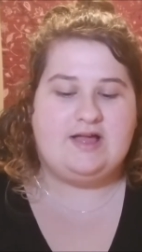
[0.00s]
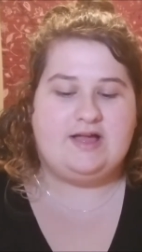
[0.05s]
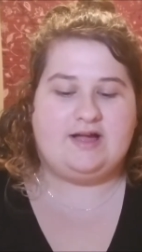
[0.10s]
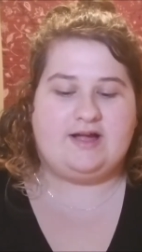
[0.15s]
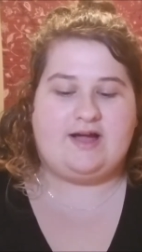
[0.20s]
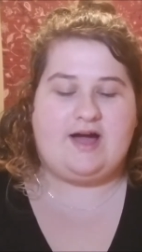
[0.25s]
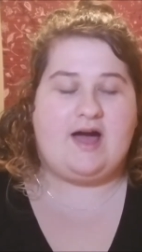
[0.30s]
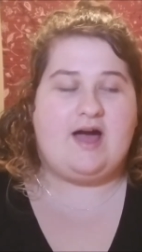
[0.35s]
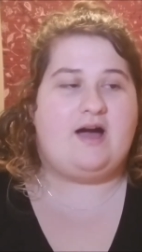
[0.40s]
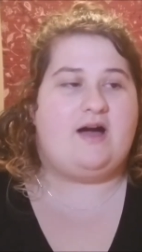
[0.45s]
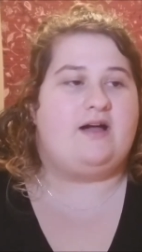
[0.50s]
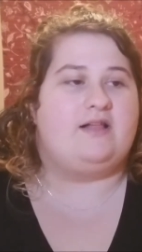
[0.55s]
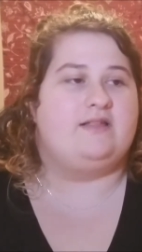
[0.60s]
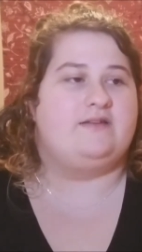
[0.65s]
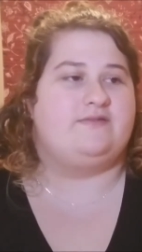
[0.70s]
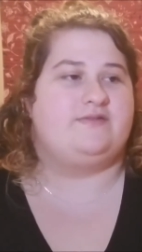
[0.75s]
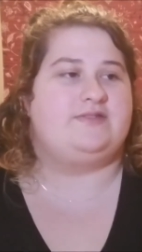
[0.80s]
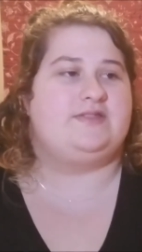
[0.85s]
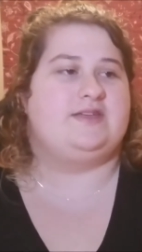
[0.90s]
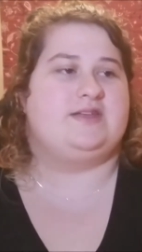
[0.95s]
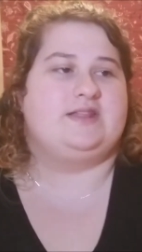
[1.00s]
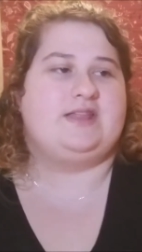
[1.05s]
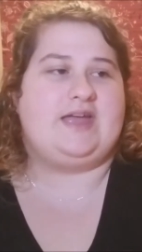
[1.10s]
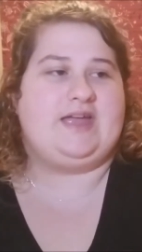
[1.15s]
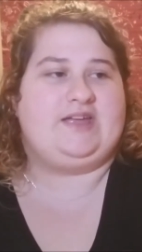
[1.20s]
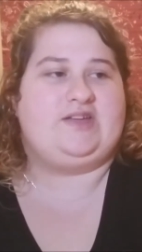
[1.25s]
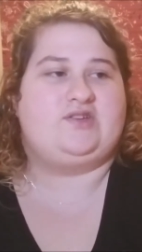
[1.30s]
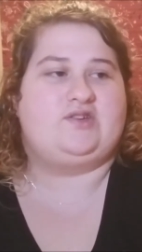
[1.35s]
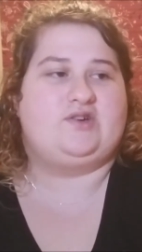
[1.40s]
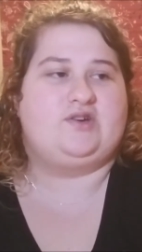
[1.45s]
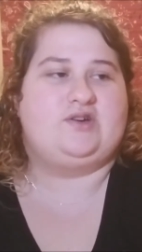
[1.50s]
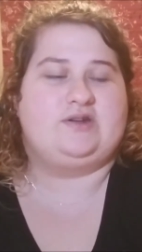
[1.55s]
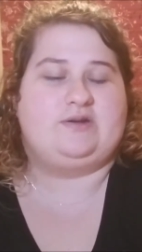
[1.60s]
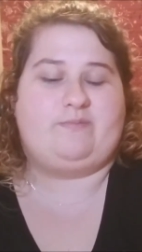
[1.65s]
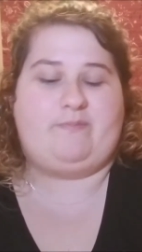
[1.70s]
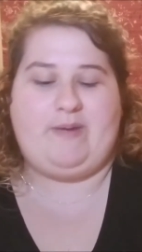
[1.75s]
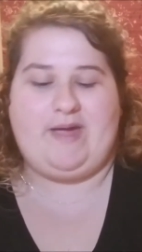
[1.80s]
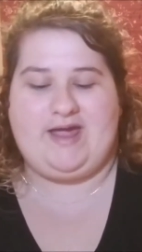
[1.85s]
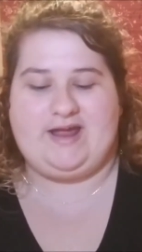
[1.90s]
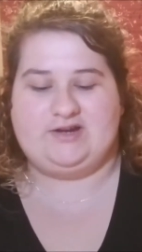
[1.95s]
got all of the like
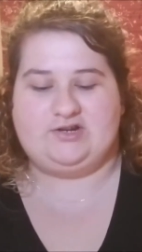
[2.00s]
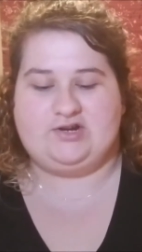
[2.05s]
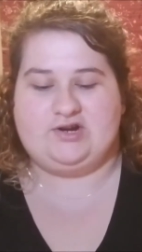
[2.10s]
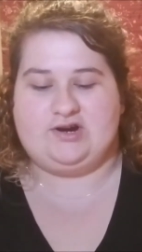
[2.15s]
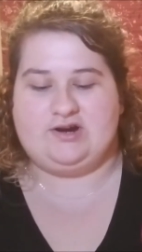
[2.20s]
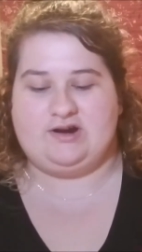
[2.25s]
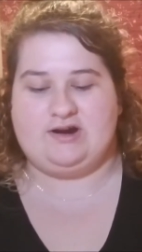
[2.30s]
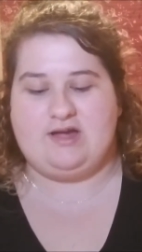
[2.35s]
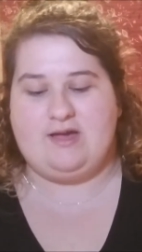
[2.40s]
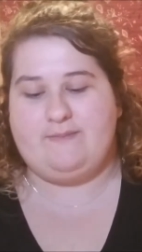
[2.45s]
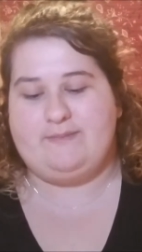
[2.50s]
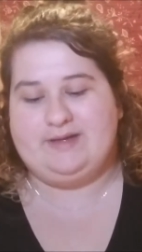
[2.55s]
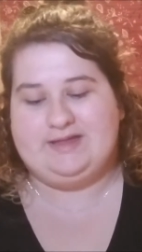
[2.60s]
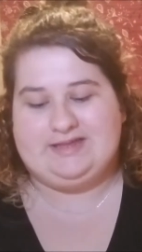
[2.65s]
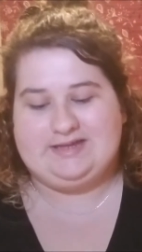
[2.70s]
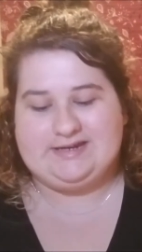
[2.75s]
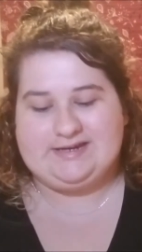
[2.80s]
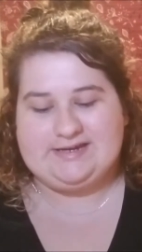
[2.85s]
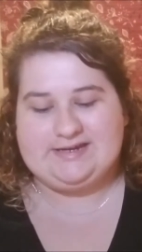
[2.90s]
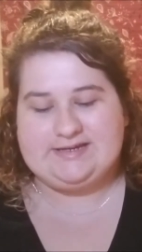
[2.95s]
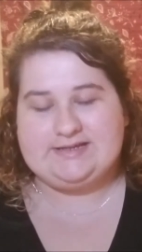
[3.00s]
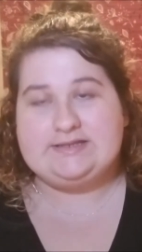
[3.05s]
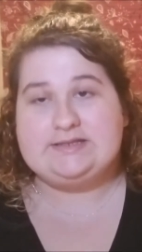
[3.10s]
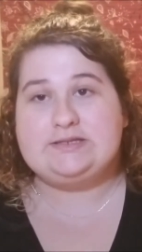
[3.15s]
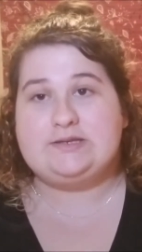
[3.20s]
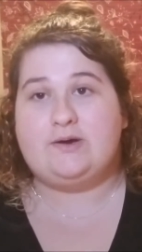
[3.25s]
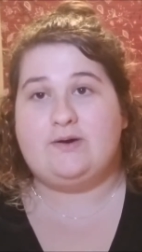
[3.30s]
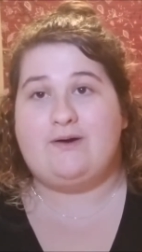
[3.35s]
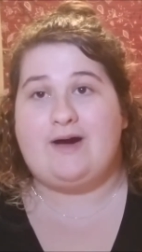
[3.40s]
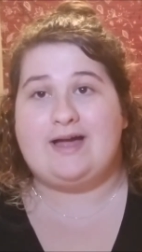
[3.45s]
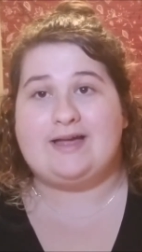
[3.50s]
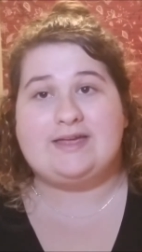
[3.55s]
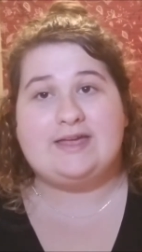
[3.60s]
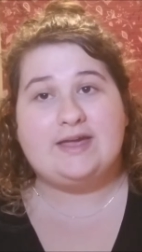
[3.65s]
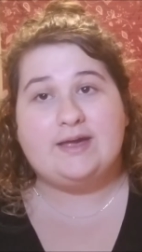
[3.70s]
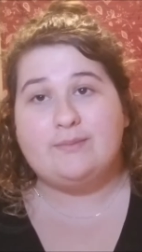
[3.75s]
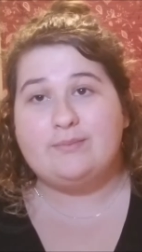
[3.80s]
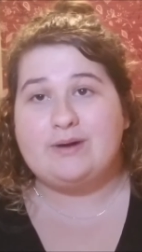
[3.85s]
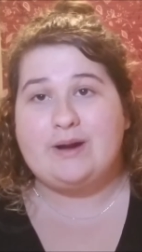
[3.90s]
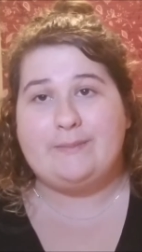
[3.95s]
good painter abilities, so I
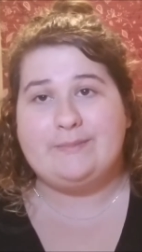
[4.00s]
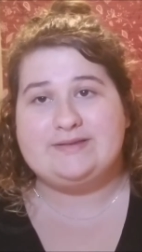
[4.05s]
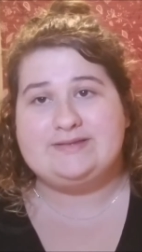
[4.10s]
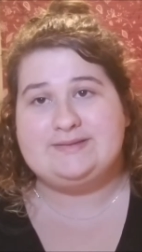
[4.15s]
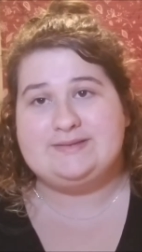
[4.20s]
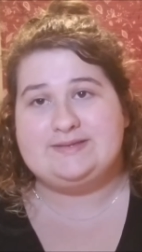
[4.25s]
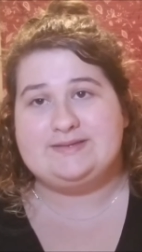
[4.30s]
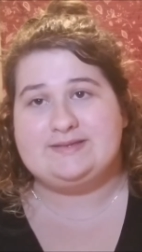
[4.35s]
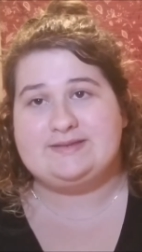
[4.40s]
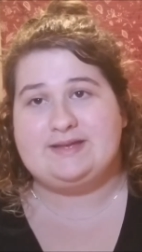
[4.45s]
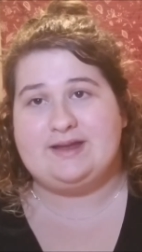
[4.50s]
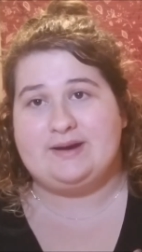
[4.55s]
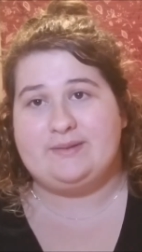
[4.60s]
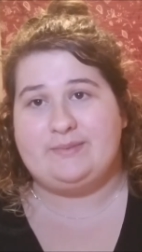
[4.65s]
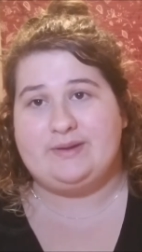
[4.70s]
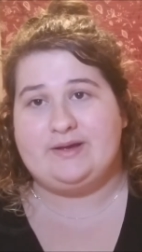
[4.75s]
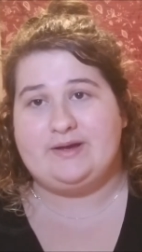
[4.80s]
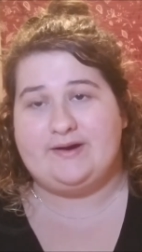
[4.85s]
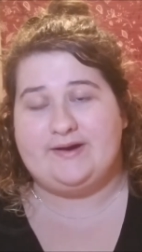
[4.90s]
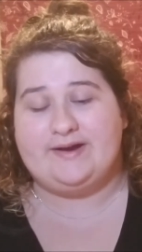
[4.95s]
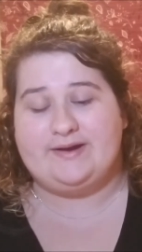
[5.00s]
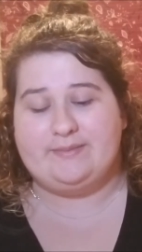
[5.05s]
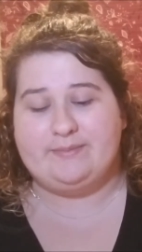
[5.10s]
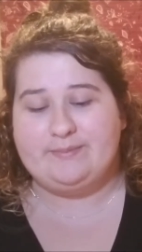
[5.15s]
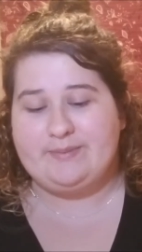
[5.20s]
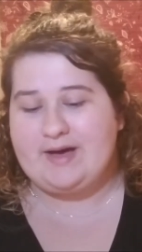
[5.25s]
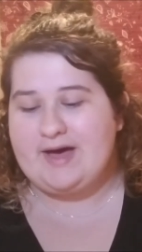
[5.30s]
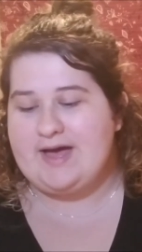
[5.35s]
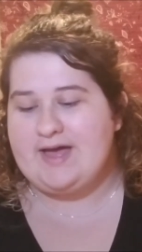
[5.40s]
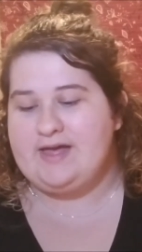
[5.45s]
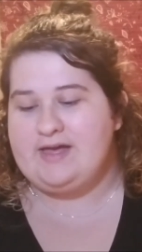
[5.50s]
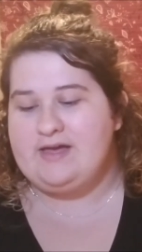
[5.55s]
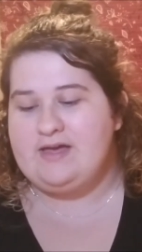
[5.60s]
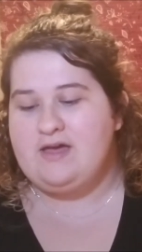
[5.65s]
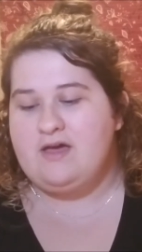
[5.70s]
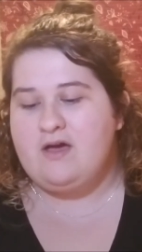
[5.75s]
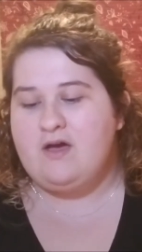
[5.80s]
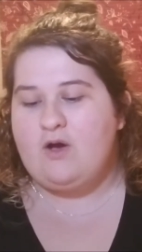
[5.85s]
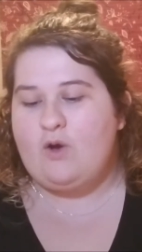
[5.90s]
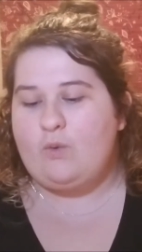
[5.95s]
can't promise this is gonna be good, but
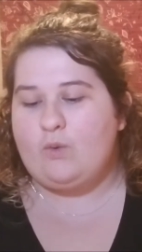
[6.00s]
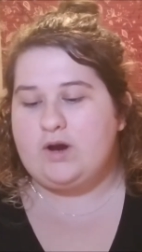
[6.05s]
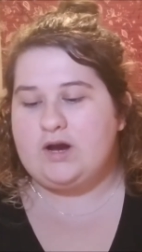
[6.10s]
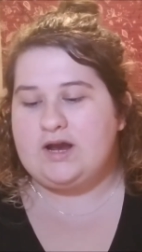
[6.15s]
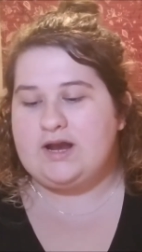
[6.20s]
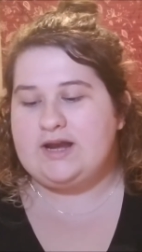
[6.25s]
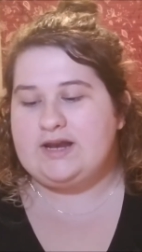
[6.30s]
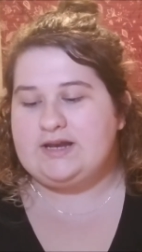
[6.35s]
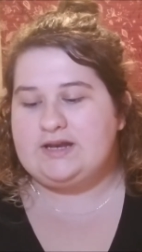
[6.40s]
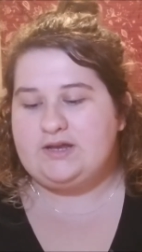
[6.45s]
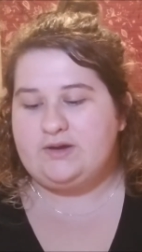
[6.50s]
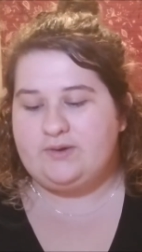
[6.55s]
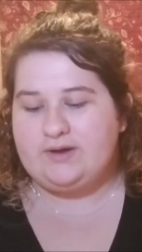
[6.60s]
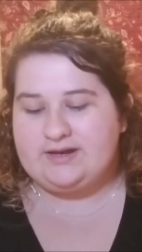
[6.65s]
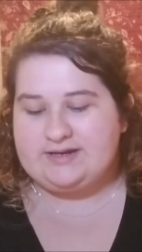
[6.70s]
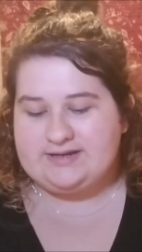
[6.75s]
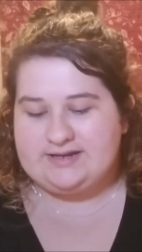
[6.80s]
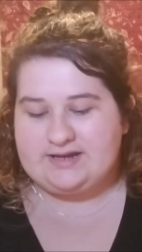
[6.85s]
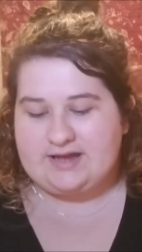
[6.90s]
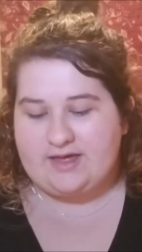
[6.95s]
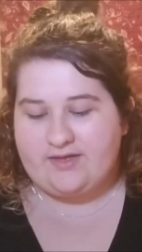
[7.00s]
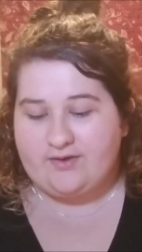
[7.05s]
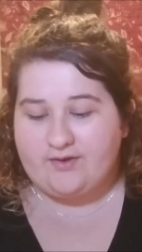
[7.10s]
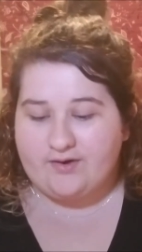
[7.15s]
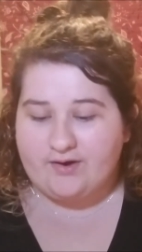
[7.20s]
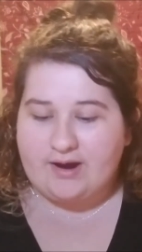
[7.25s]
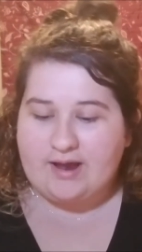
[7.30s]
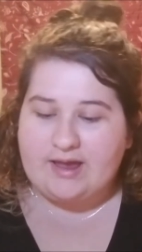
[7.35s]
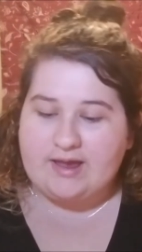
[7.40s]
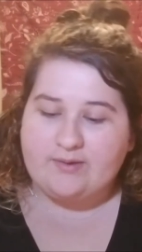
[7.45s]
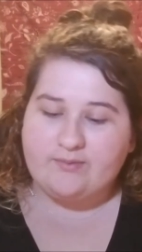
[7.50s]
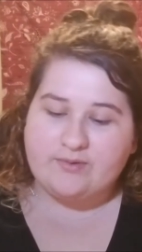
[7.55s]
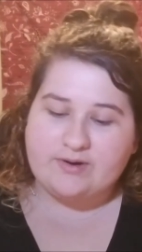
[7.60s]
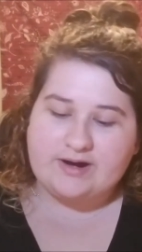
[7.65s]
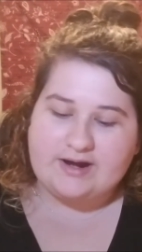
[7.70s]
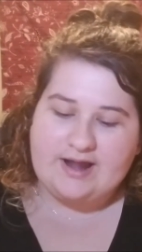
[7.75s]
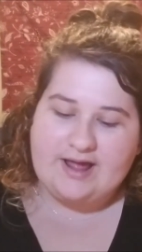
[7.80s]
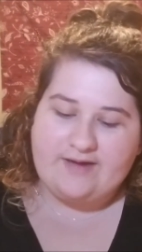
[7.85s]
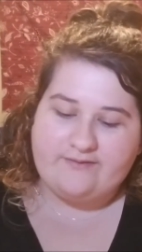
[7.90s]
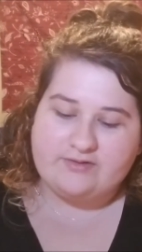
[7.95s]
we're gonna do it together and we're
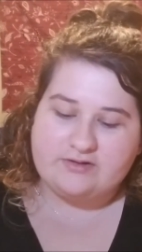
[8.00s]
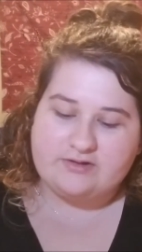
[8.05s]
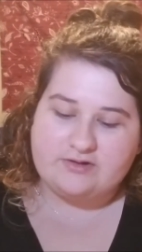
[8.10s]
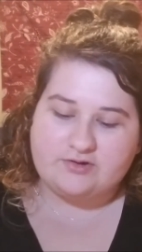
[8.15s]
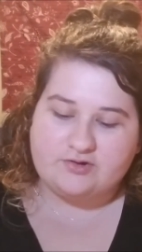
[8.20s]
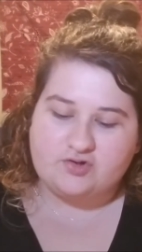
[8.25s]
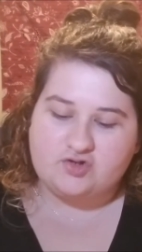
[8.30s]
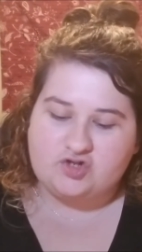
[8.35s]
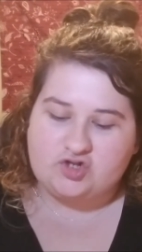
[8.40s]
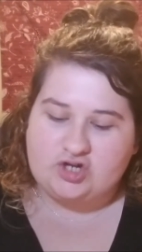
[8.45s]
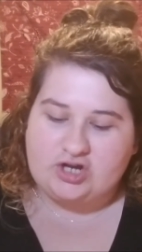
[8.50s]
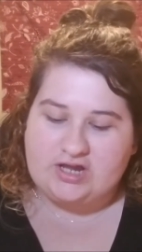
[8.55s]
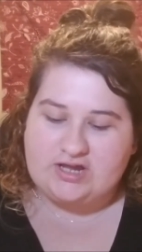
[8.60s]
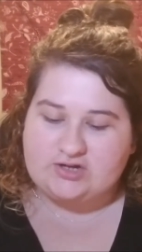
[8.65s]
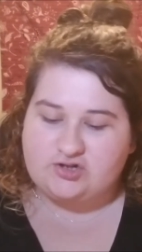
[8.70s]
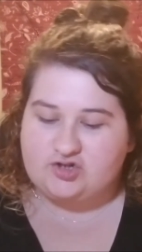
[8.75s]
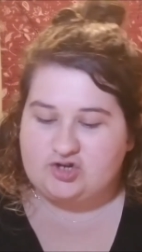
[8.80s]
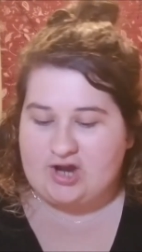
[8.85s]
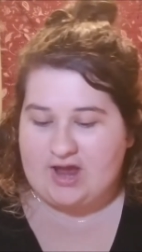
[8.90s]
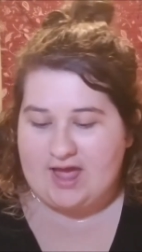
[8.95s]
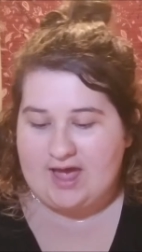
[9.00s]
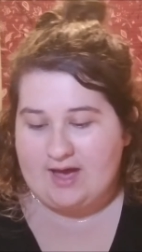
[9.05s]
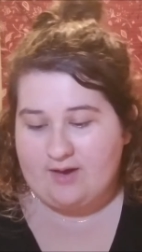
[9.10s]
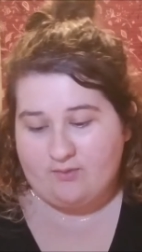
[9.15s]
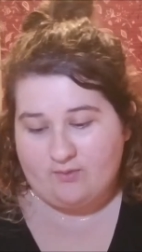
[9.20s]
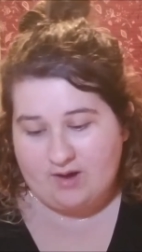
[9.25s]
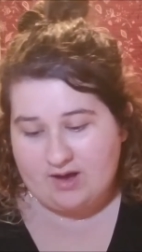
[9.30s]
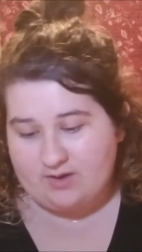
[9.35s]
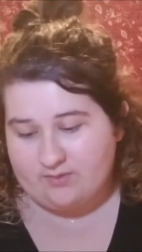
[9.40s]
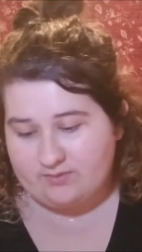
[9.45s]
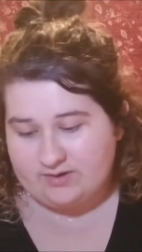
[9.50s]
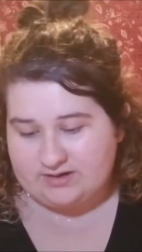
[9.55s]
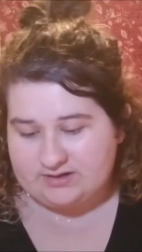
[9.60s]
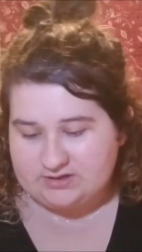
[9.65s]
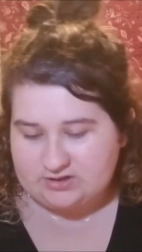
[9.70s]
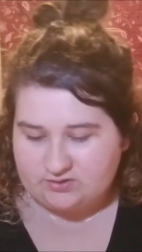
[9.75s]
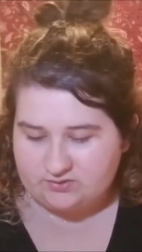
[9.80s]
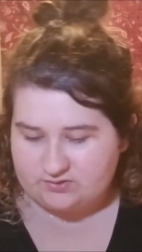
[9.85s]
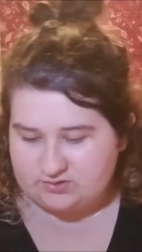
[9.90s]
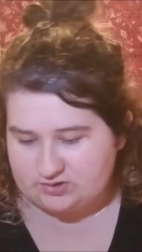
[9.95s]
gonna have a little chit chat while we
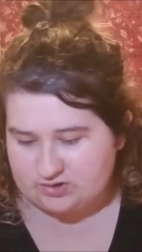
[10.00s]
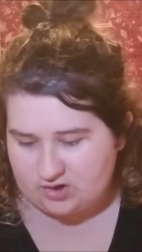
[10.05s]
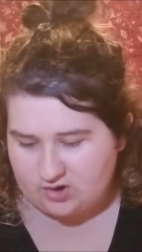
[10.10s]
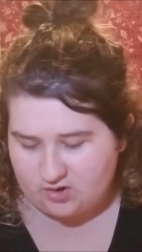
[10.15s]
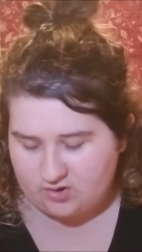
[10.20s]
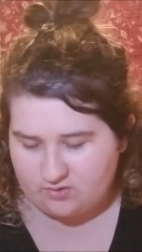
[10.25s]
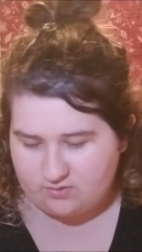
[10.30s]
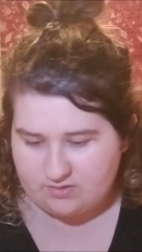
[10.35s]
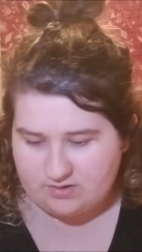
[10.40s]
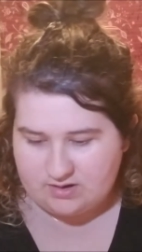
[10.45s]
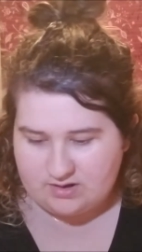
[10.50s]
do so.